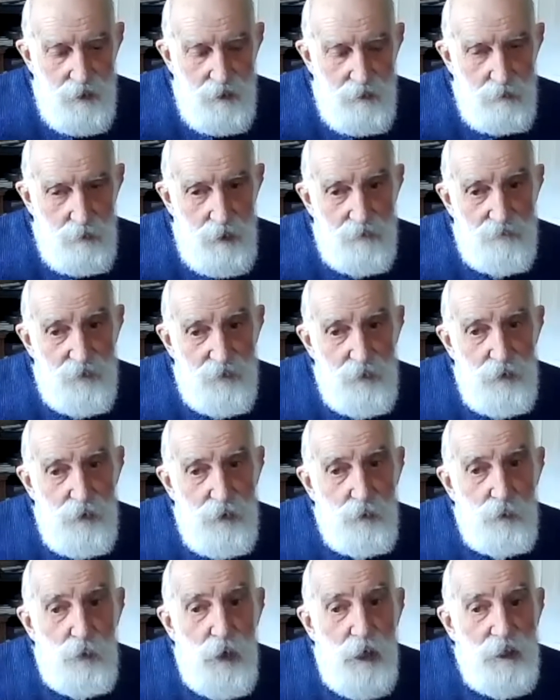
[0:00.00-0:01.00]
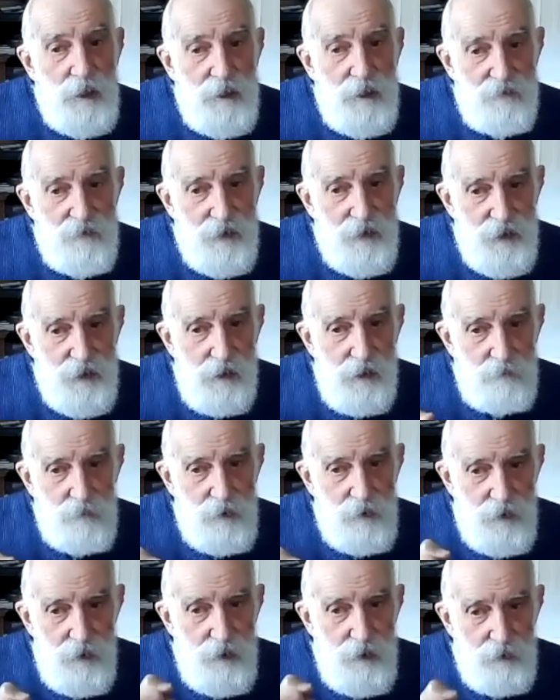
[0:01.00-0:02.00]
Well, if I've got a worry, for
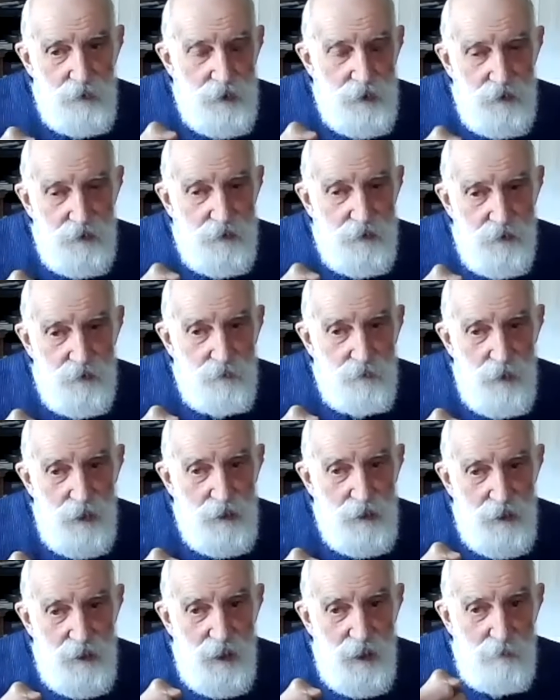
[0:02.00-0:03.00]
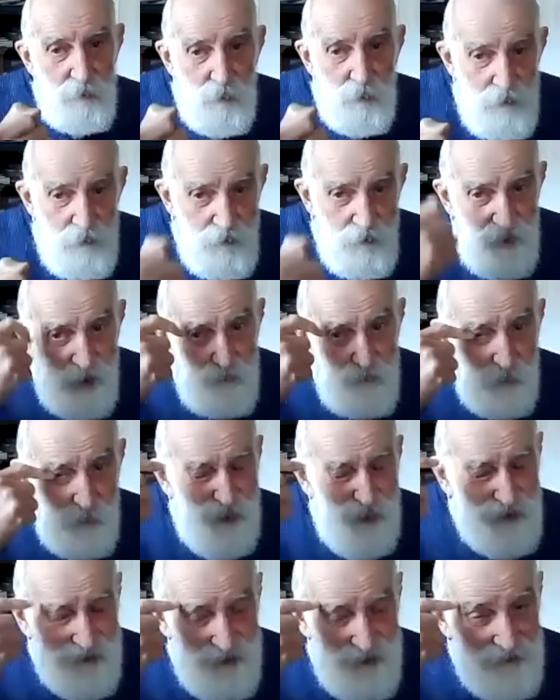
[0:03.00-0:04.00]
example, you're holding on to the worry. I'm
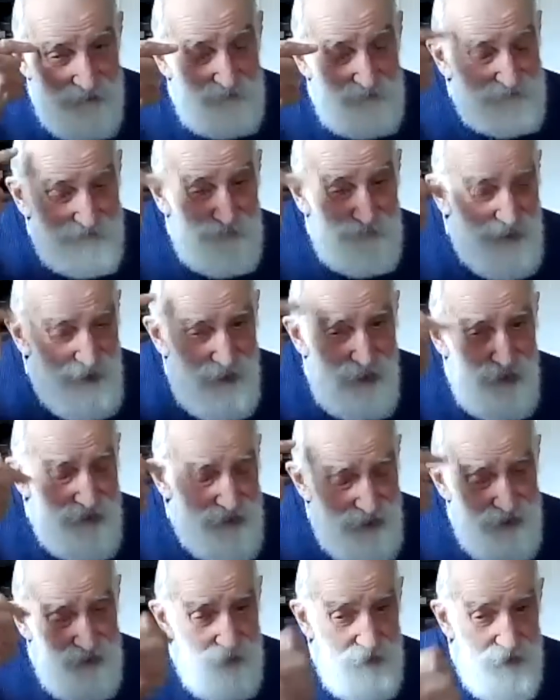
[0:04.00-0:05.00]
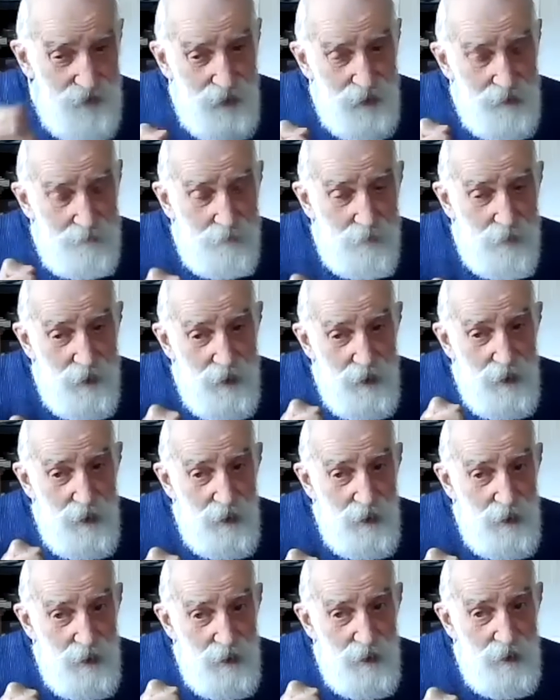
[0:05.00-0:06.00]
worried. You're going round and round.
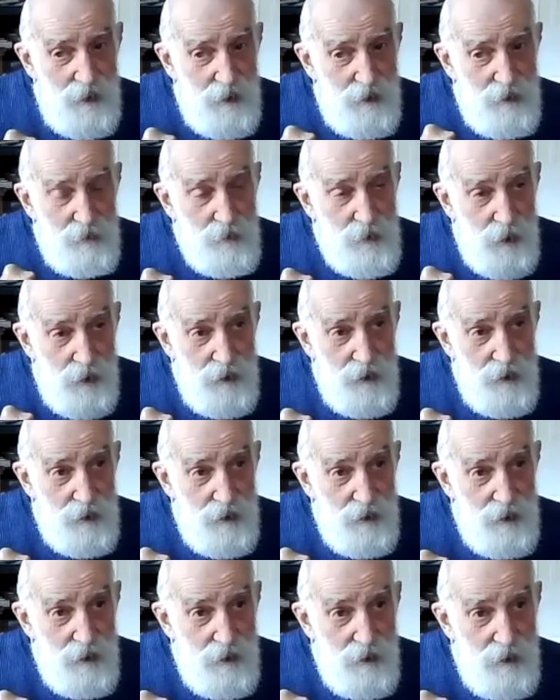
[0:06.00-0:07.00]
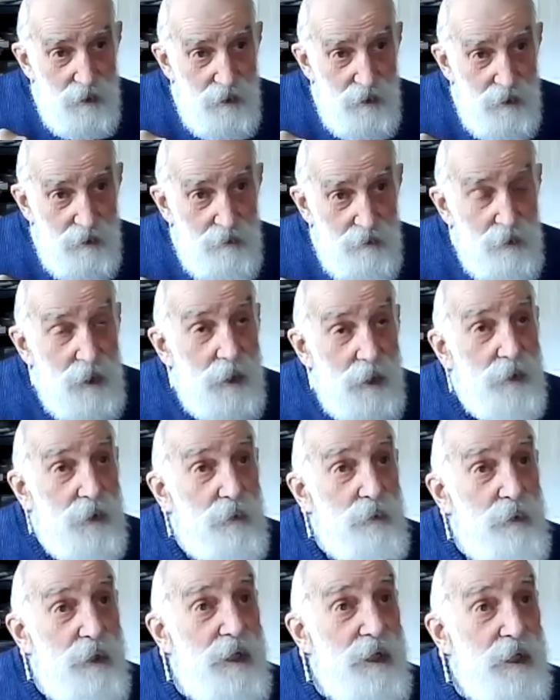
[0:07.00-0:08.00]
And then you suddenly look out
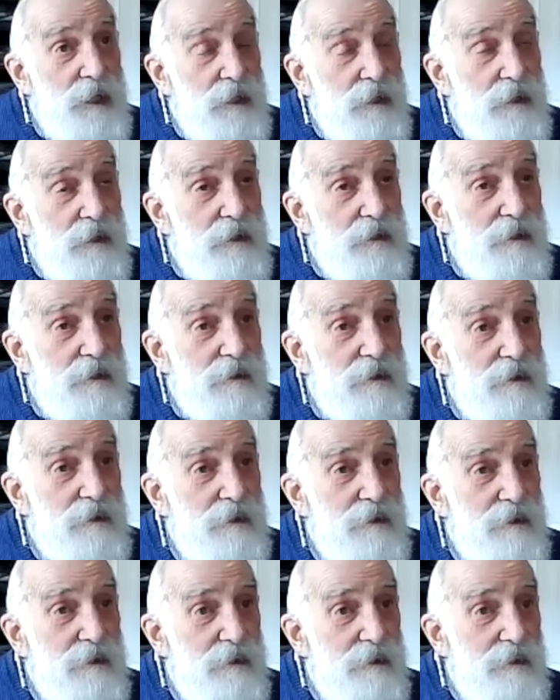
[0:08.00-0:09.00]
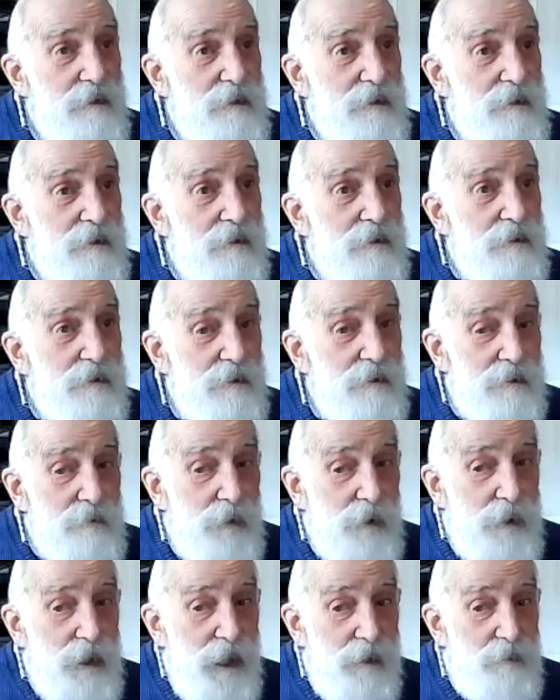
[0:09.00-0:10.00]
the window.
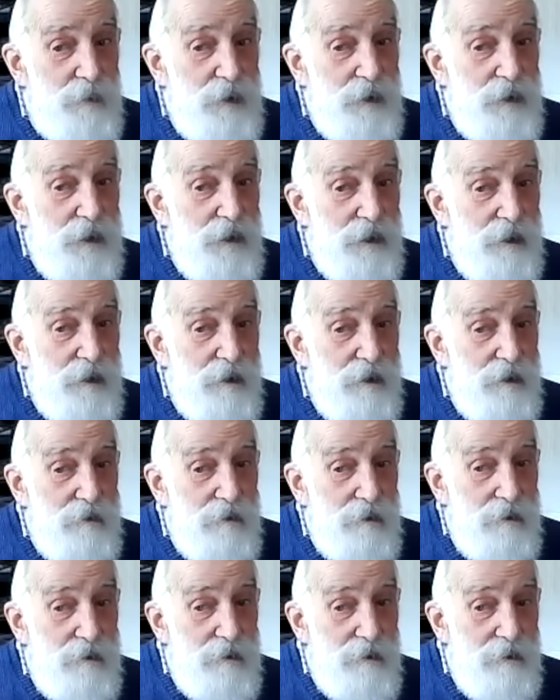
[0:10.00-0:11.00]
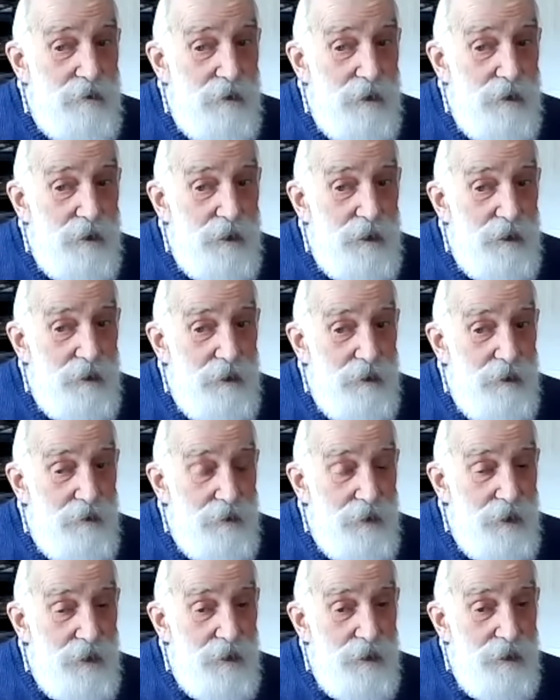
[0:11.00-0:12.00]
What happens? You
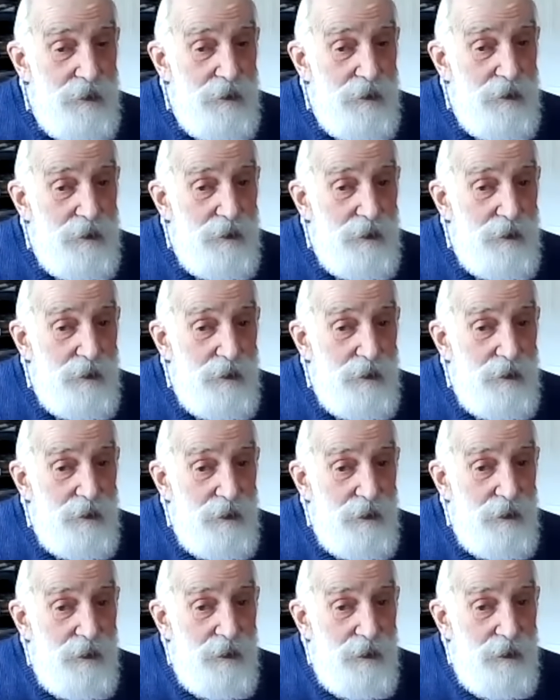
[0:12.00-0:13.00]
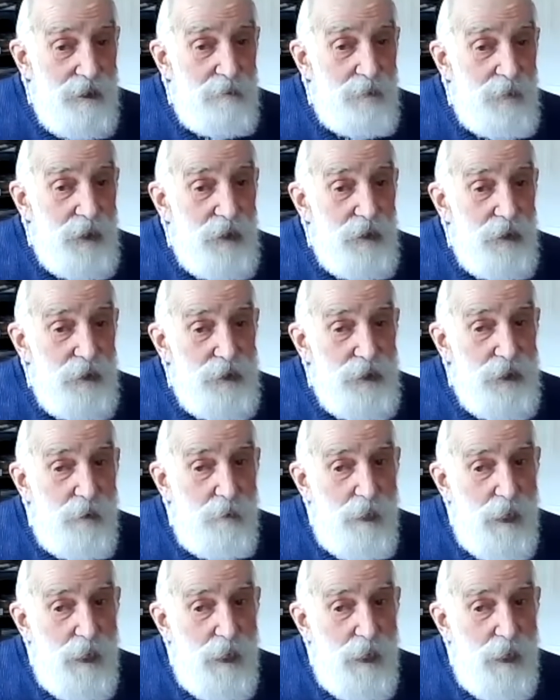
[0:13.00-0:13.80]
see. Because